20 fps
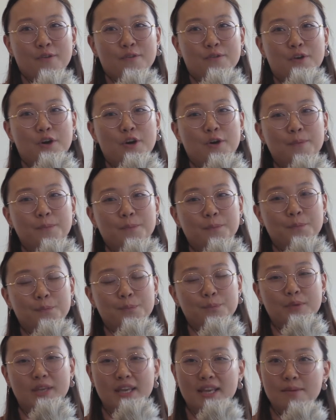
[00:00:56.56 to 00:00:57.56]
from
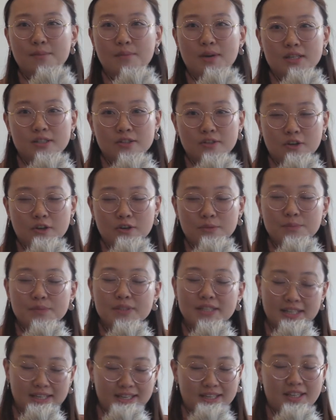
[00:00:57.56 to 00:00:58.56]
BA MASCOM,
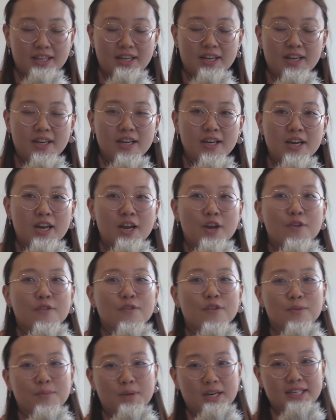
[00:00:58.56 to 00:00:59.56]
second year
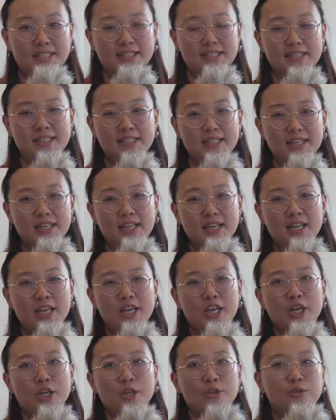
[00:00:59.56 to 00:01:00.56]
from RTC.
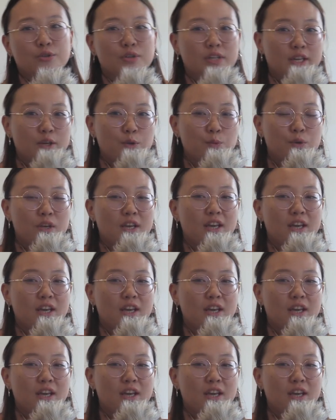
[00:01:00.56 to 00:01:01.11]
Today we